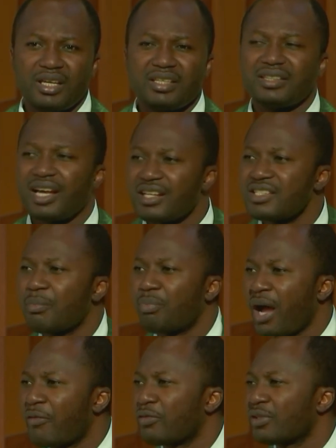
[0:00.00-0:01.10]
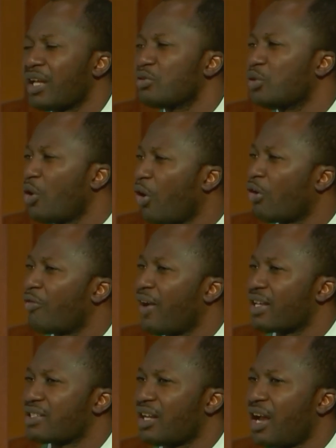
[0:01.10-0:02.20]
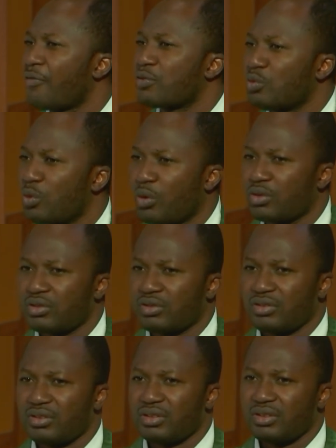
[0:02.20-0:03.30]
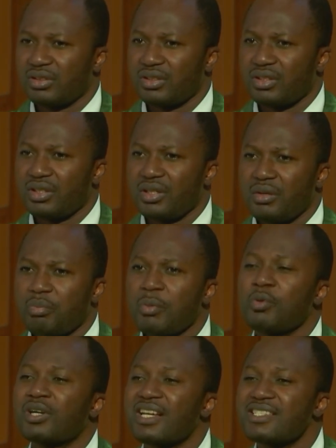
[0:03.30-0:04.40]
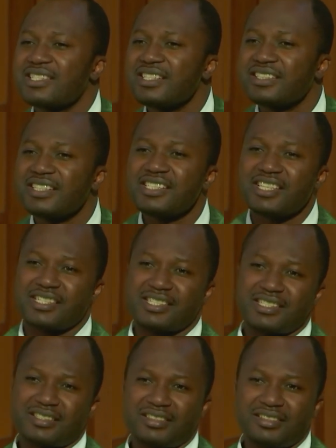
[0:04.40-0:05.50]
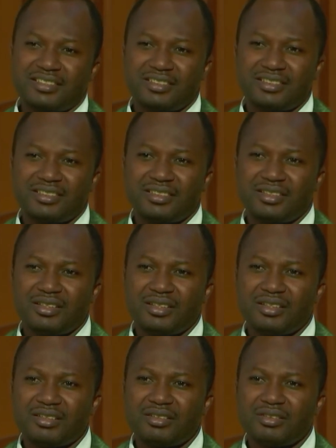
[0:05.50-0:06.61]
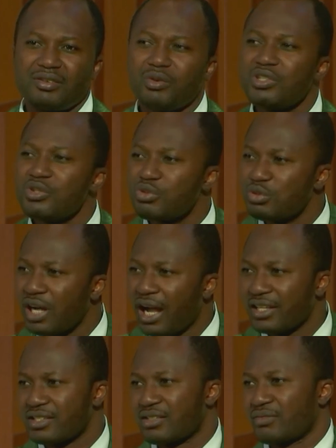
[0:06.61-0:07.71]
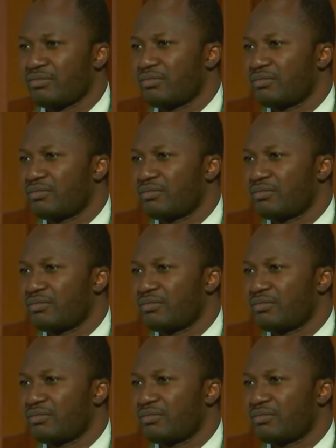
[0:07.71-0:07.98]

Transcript: And that is the path that we, all of us have to walk. People can see Jesus only through us.